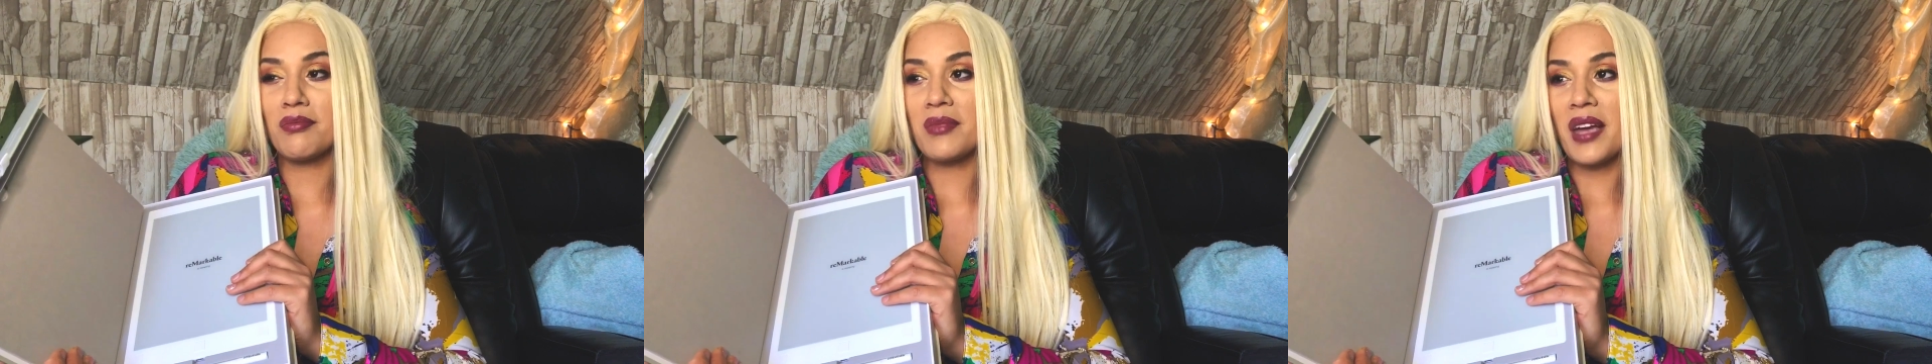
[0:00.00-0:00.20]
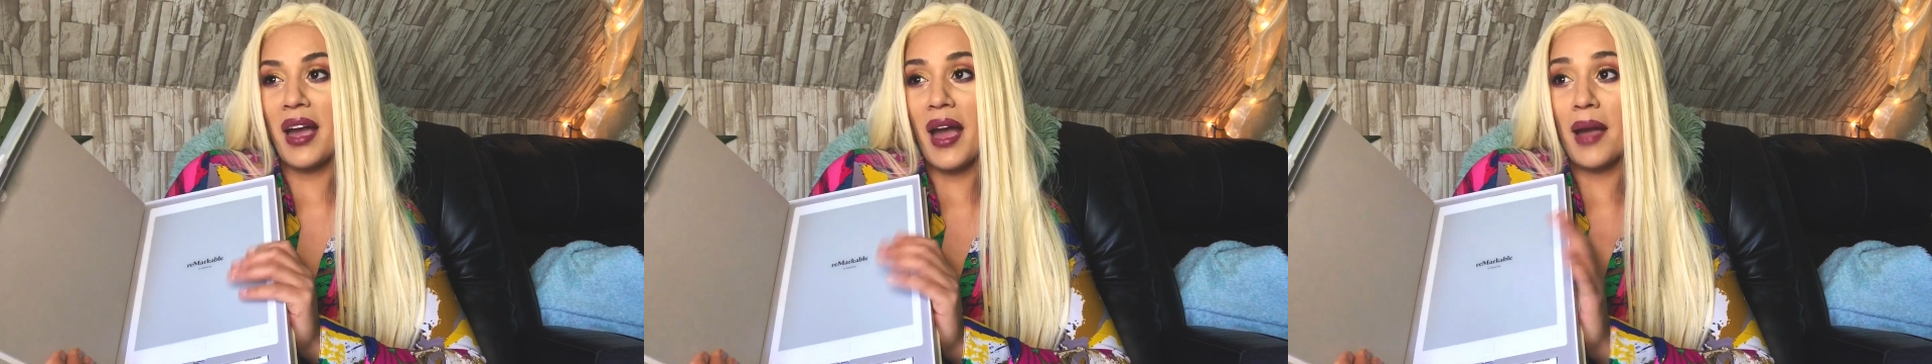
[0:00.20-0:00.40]

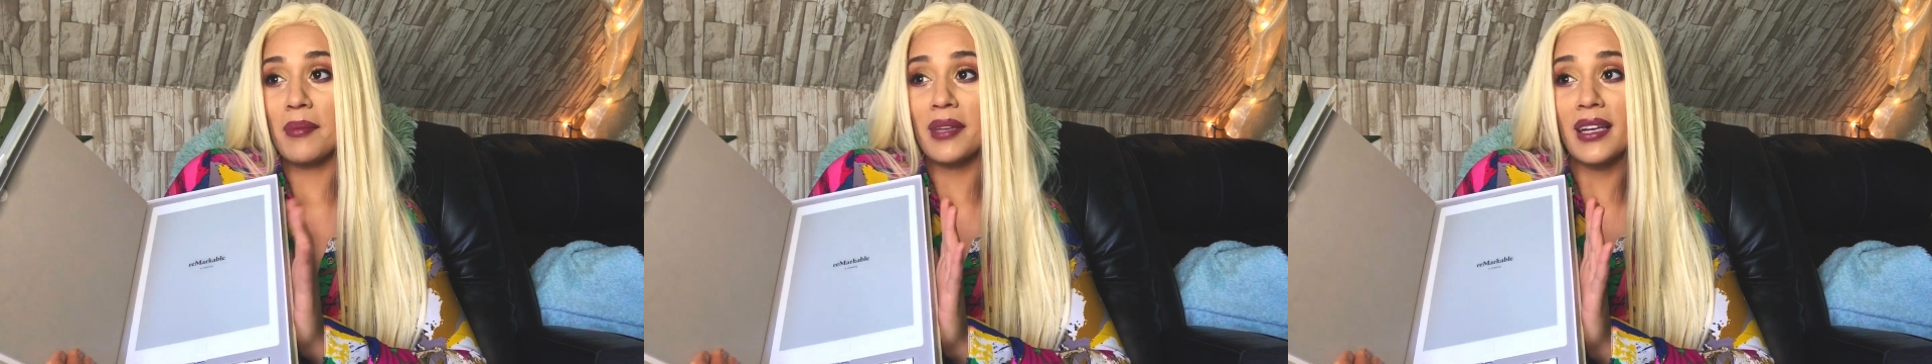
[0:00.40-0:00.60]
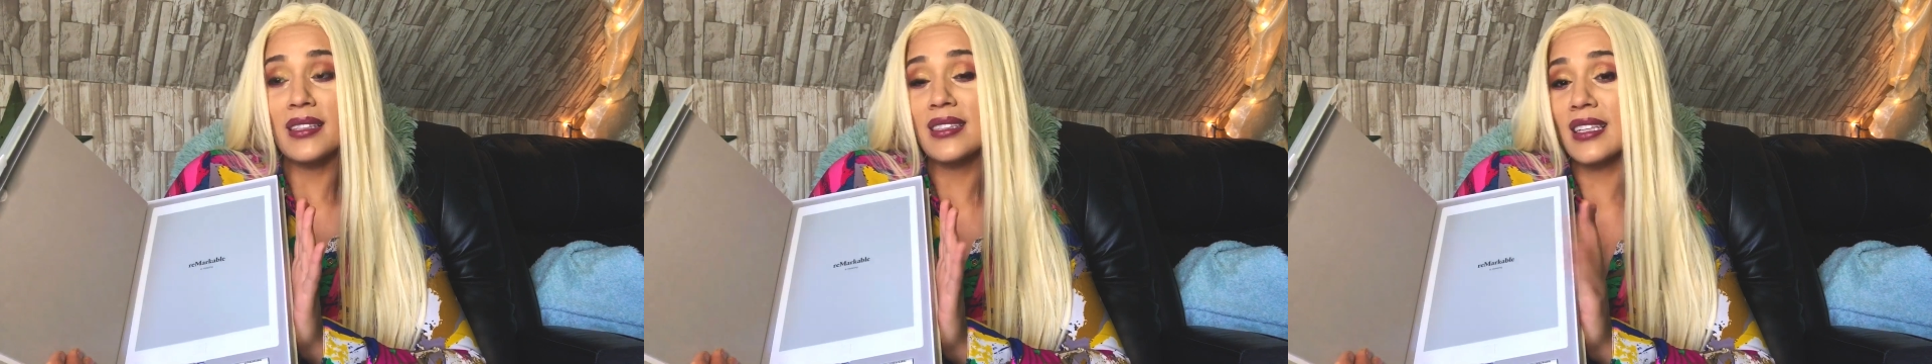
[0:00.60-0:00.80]
I'm
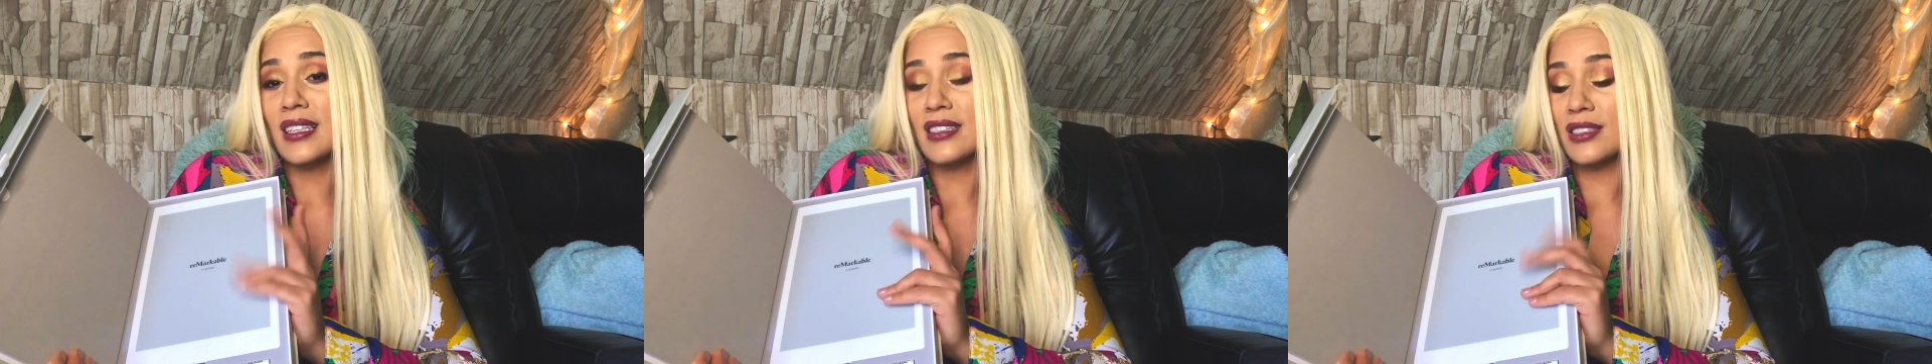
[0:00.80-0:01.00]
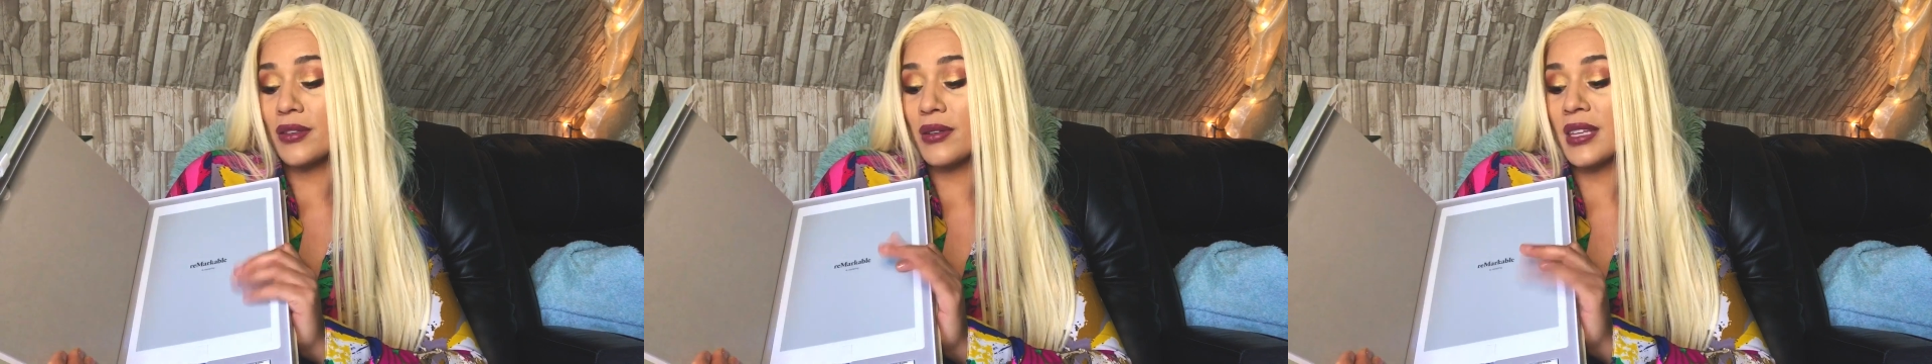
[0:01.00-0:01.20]
guessing it's
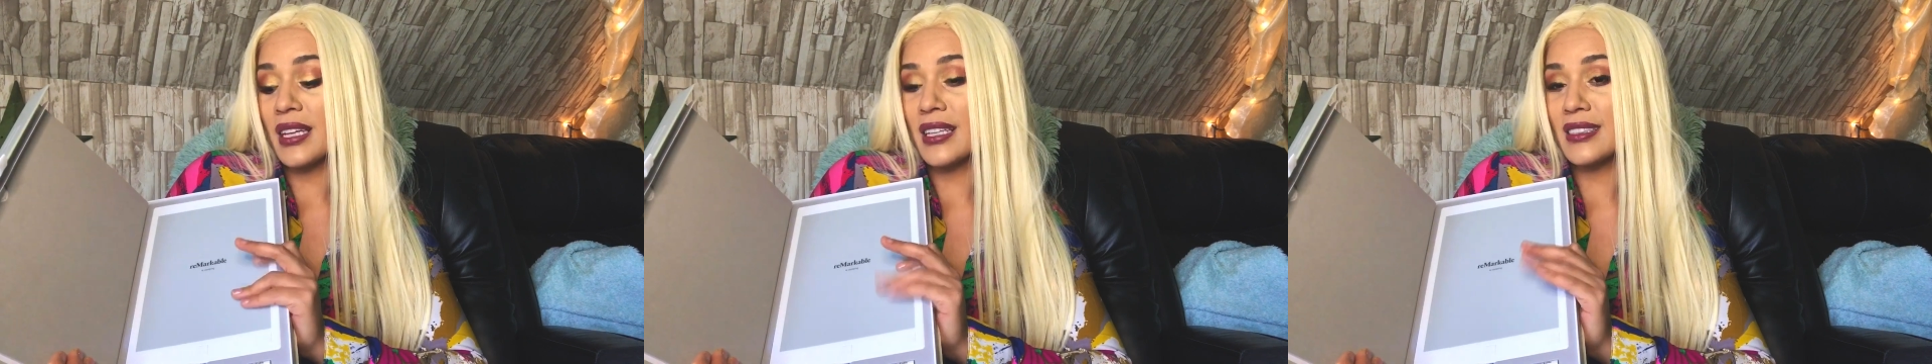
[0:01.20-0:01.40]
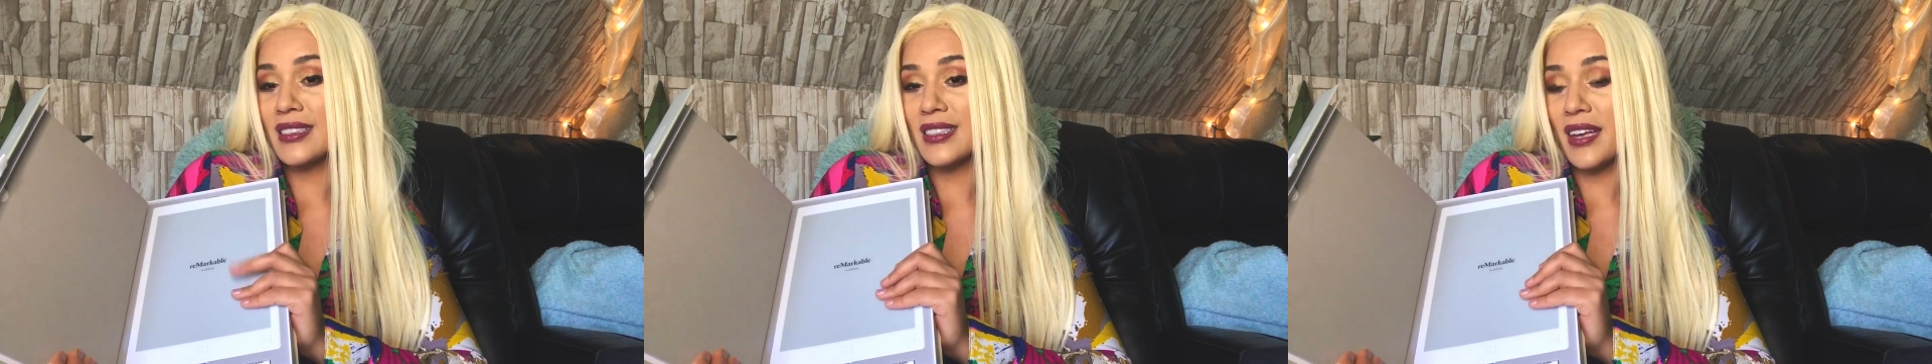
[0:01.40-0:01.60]
so that
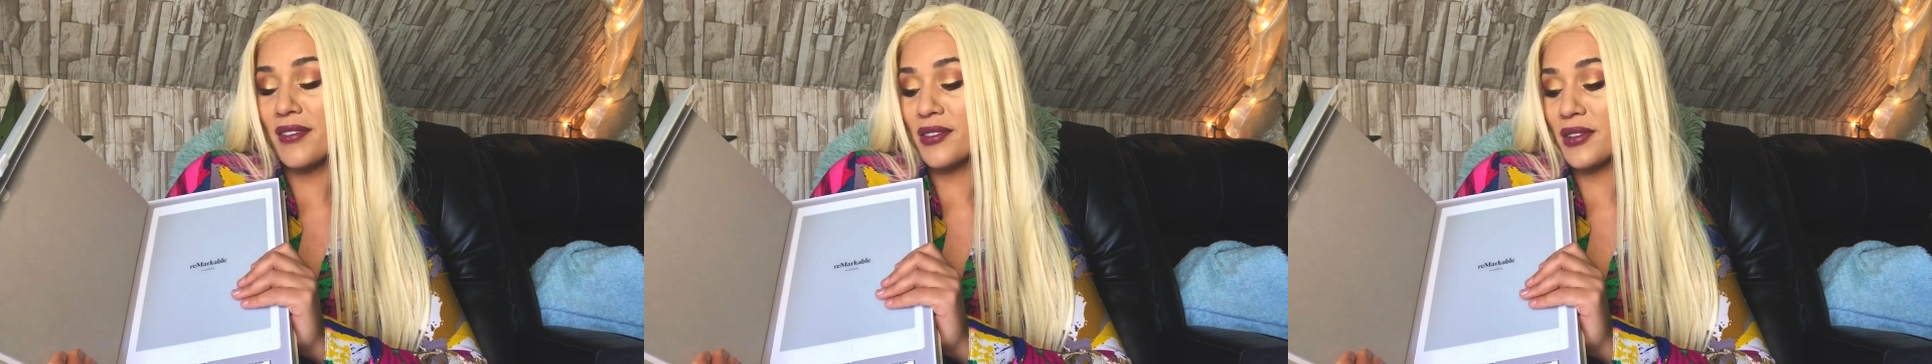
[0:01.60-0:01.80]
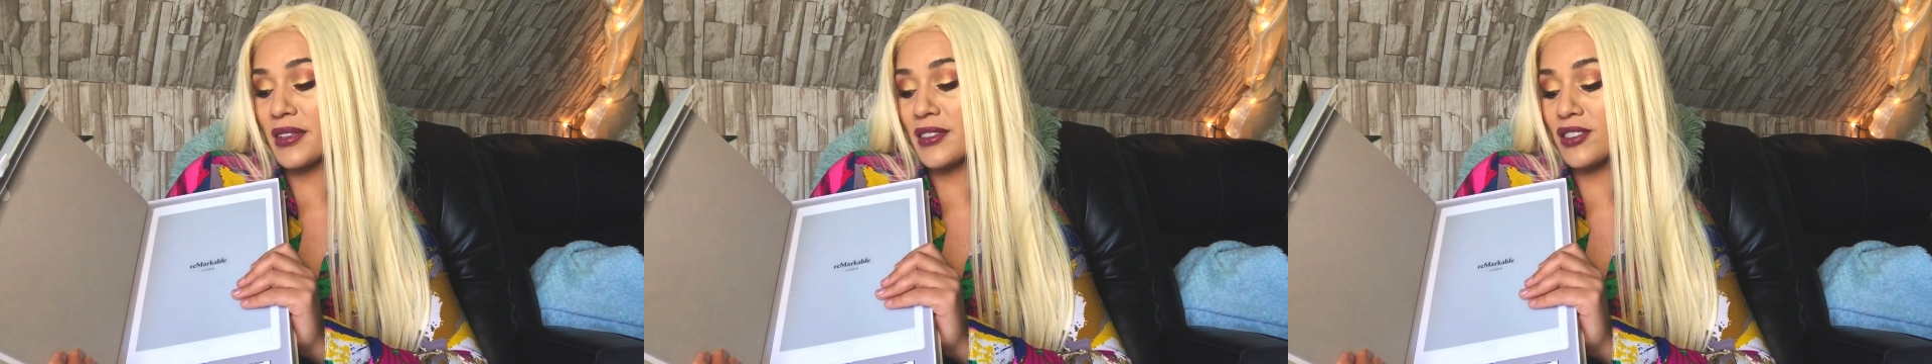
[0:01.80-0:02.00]
it's safe
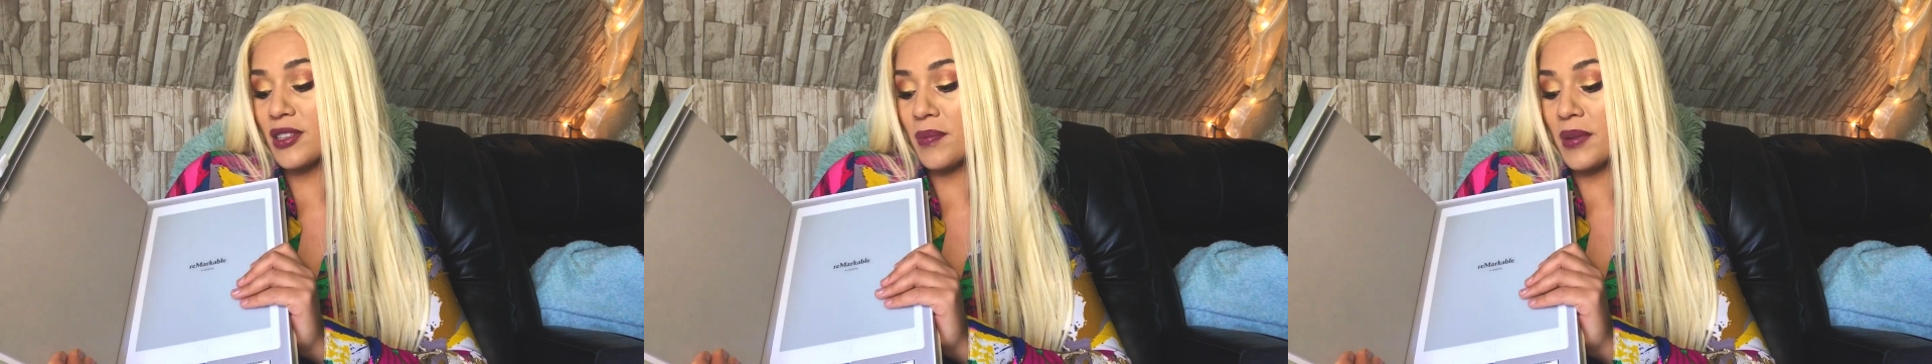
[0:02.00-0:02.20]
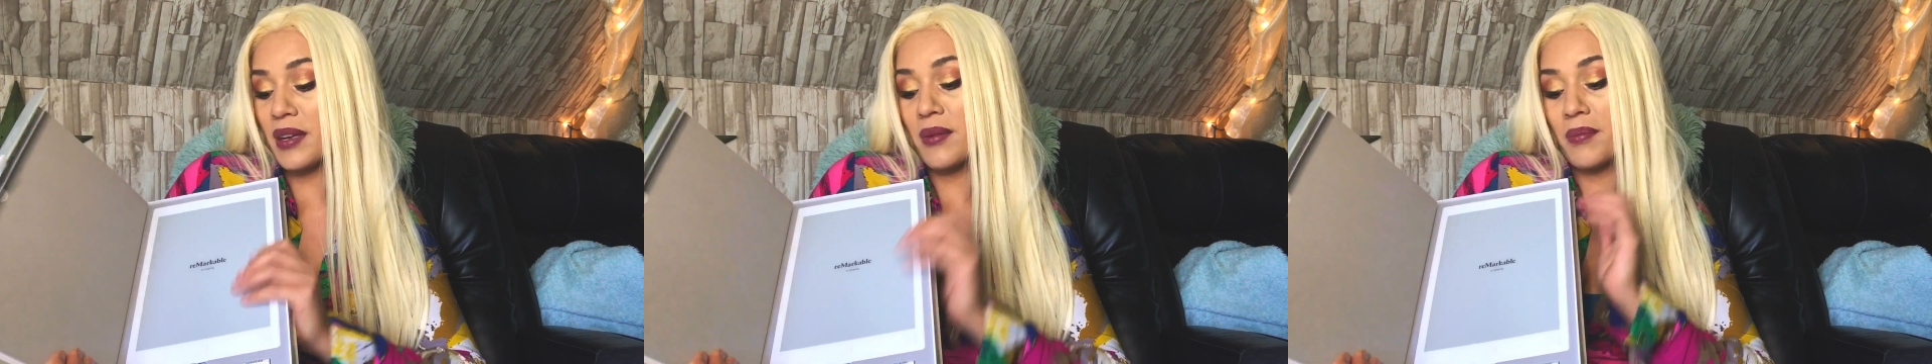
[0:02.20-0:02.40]
during
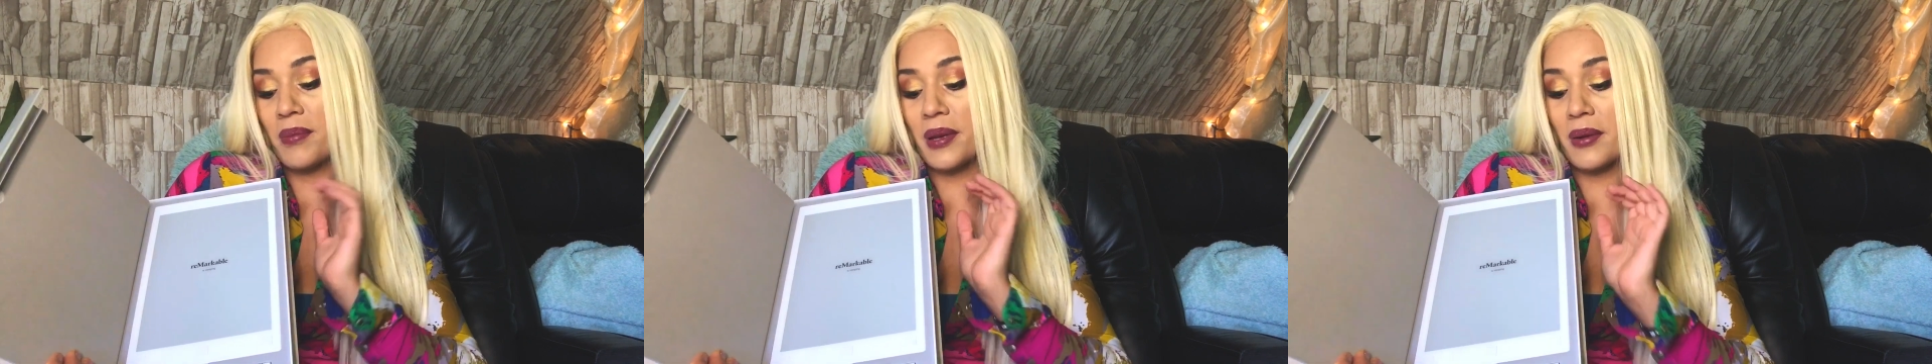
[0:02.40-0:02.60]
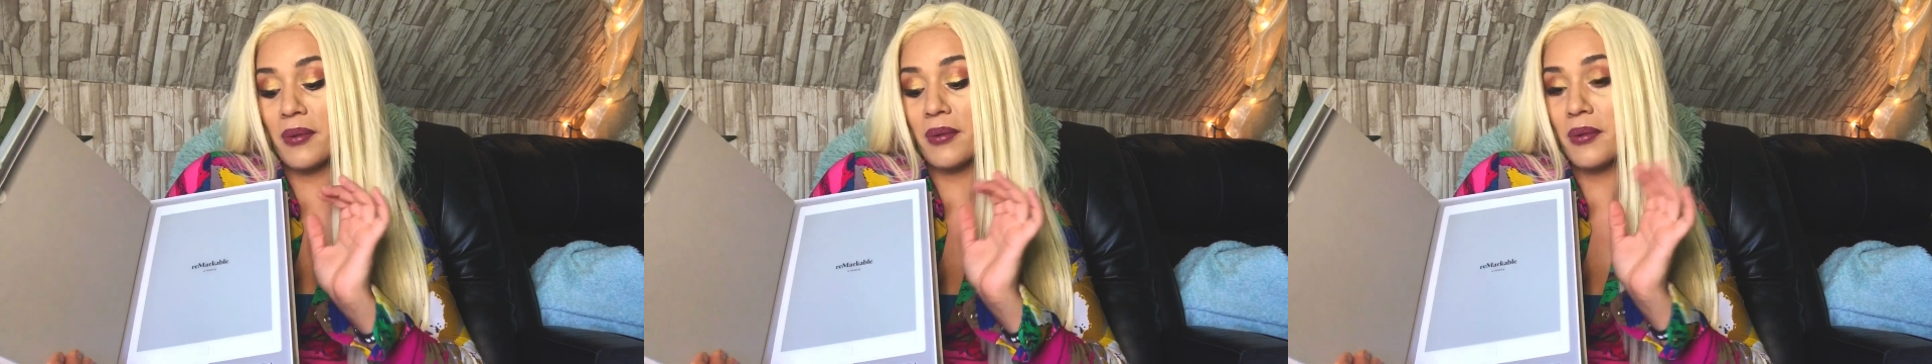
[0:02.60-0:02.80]
shipping,
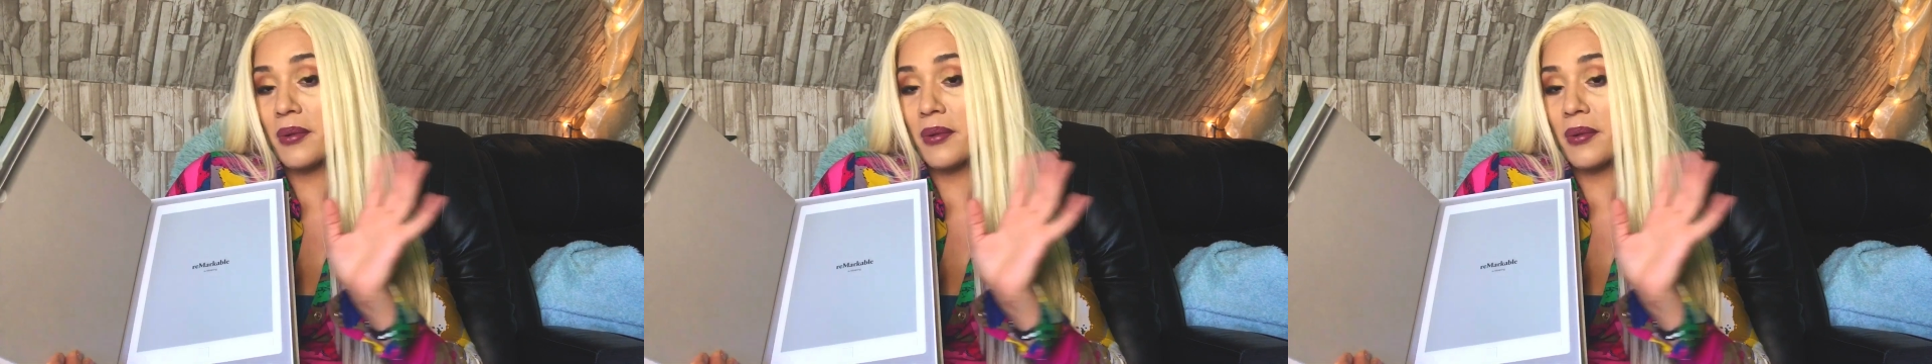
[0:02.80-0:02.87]
but